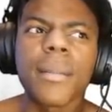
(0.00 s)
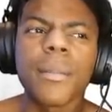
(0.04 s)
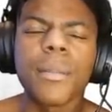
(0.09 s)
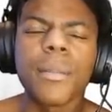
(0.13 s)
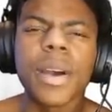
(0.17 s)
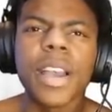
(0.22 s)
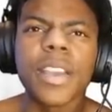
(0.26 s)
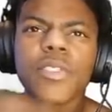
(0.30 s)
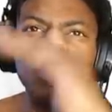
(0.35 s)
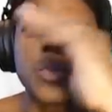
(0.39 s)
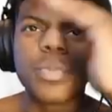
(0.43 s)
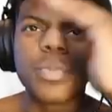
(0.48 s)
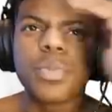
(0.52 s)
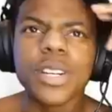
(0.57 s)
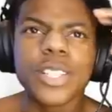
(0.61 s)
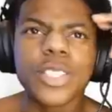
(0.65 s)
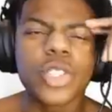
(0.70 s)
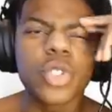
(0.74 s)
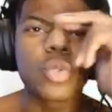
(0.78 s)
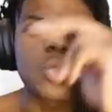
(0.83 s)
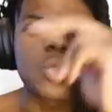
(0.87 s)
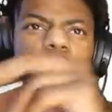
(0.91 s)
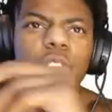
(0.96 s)
But if you put
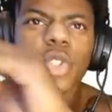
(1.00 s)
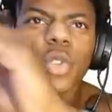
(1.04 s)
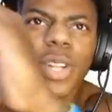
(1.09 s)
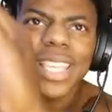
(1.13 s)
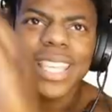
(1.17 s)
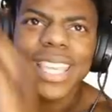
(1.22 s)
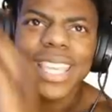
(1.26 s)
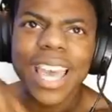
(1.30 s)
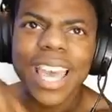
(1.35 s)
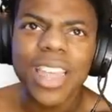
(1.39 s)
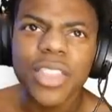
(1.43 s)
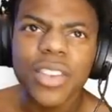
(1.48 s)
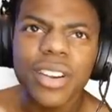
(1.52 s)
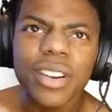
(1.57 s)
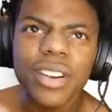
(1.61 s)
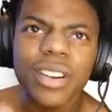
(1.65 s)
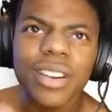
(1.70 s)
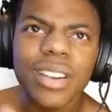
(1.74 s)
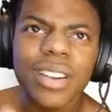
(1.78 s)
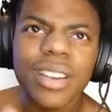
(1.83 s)
two and two together,